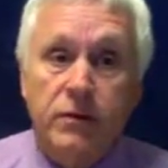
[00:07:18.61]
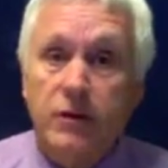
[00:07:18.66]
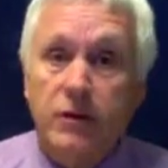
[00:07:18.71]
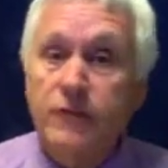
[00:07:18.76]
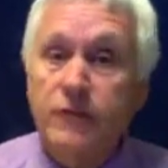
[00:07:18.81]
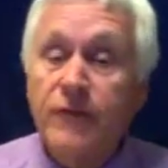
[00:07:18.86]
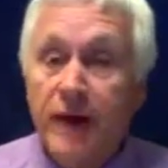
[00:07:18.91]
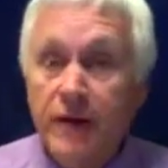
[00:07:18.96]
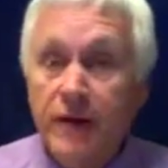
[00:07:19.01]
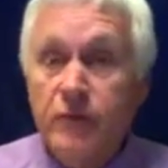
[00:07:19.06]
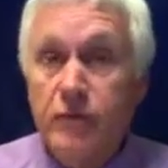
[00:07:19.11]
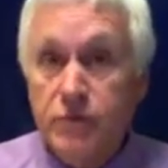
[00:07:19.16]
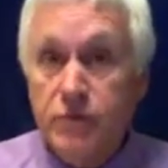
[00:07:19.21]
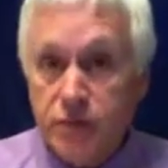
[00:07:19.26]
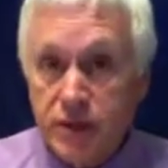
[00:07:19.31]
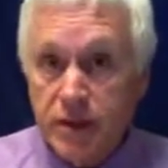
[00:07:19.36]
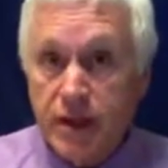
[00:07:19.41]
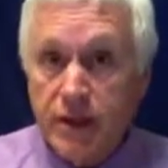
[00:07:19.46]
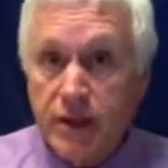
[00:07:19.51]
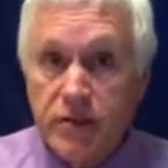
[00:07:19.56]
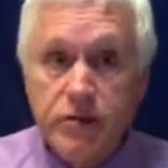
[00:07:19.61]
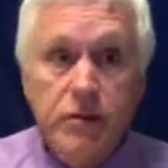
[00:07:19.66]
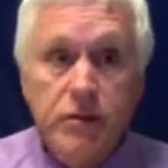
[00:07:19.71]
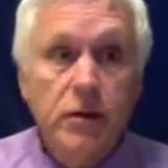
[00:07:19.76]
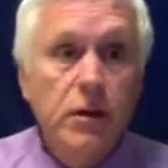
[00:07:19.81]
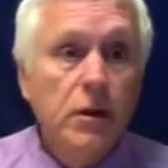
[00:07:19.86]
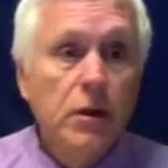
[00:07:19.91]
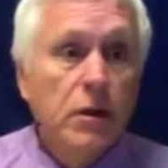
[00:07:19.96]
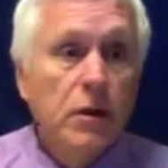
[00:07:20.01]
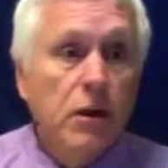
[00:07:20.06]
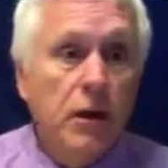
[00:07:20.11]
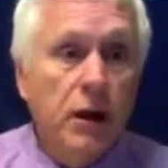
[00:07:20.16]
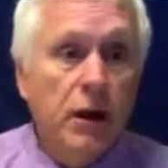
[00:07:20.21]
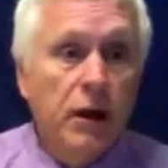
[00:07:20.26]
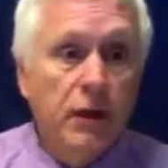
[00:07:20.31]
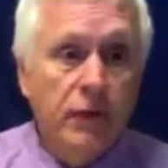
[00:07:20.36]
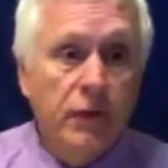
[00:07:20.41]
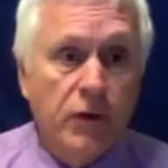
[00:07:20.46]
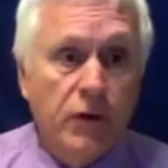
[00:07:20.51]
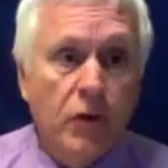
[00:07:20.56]
5 or 6,
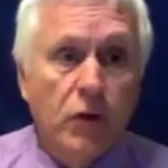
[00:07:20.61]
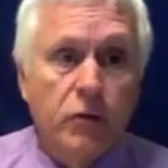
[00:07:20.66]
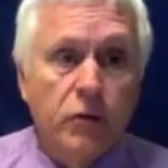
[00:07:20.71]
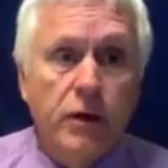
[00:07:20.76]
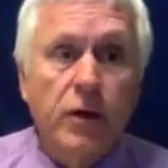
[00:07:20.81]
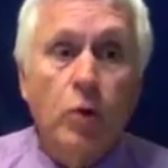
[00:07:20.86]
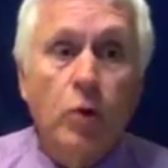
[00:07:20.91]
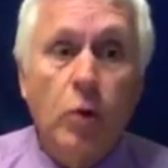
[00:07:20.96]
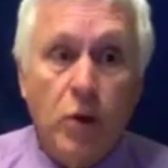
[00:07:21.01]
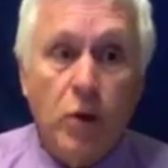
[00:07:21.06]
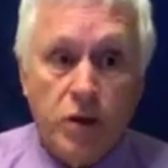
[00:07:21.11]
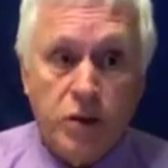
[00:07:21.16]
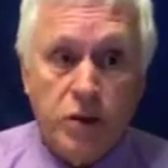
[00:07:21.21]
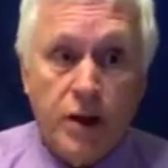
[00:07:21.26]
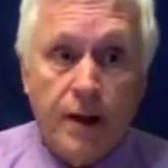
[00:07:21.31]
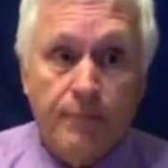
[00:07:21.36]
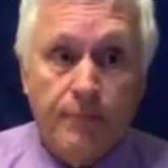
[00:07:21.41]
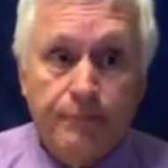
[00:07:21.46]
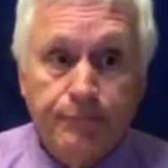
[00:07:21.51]
the all-day workshop.